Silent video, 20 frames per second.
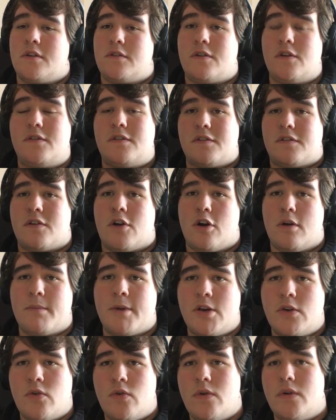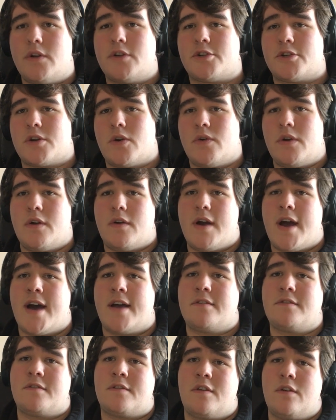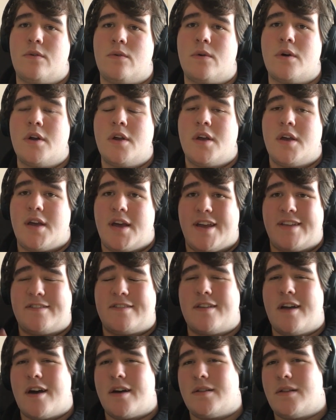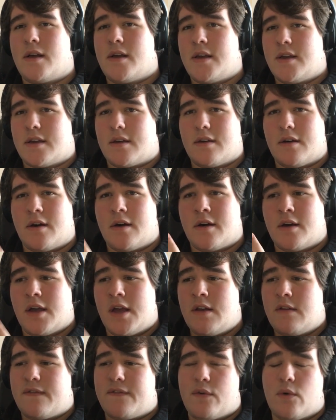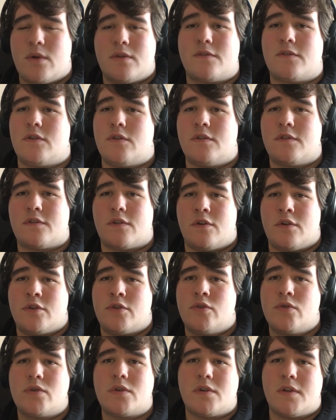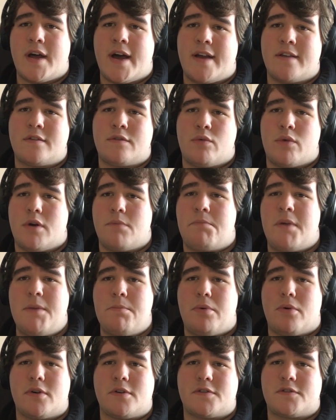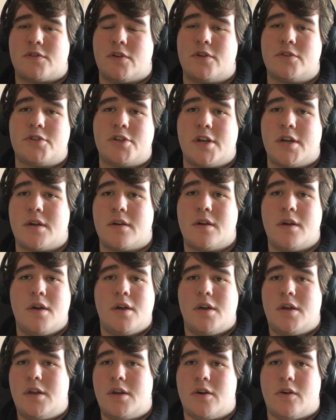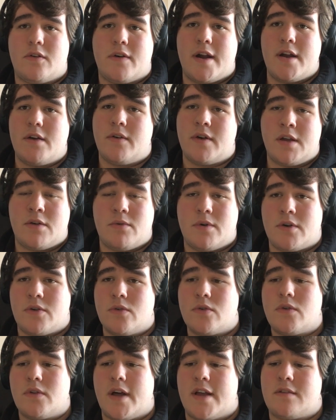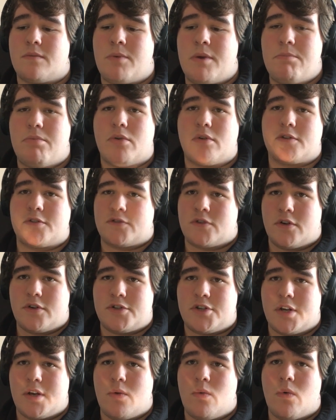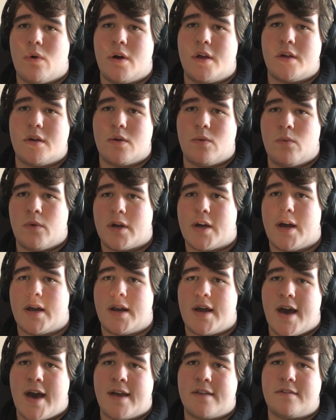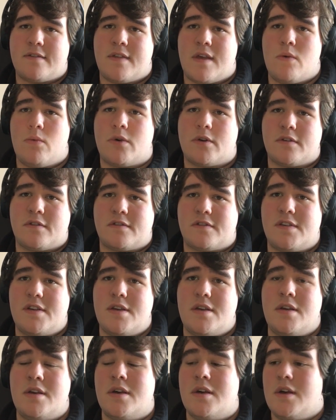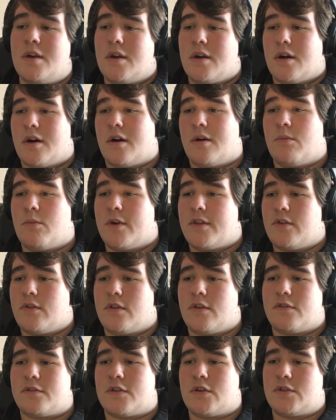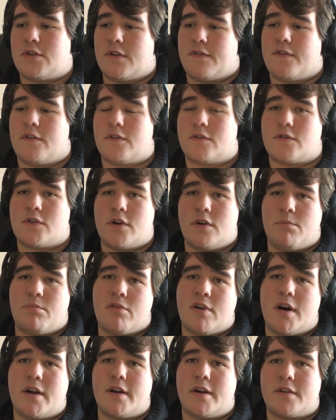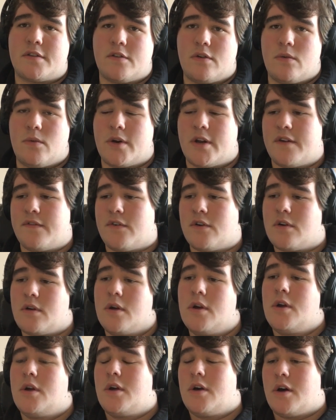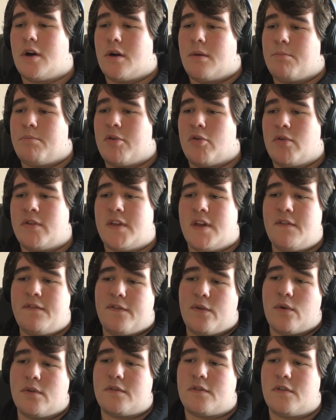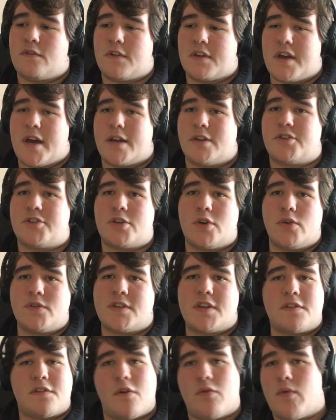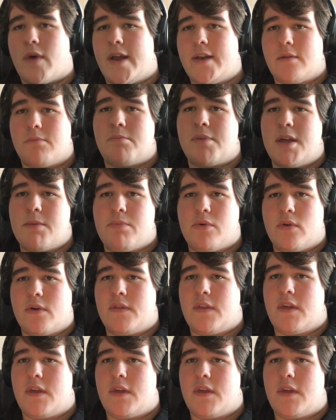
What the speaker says: to determine who to show your ads to. It's not like influencers or Google ads where people are searching, right? Like with Google ads, people are searching what kind of ads they want to see, whether they're searching for a certain product or whatever. But with influencers, it kind of shows it to random people